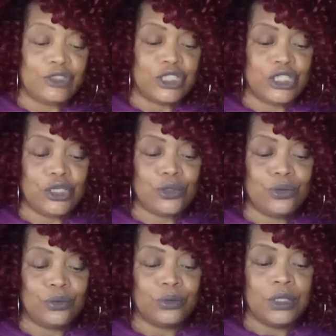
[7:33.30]
to you.
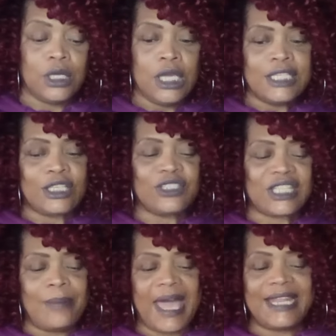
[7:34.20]
So
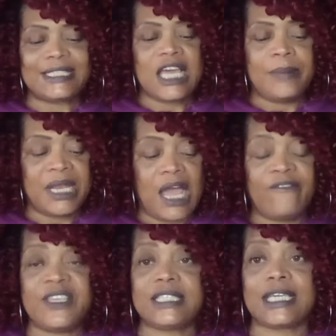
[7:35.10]
somebody's coming off
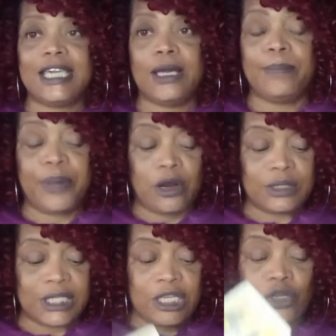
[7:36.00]
as a kept person here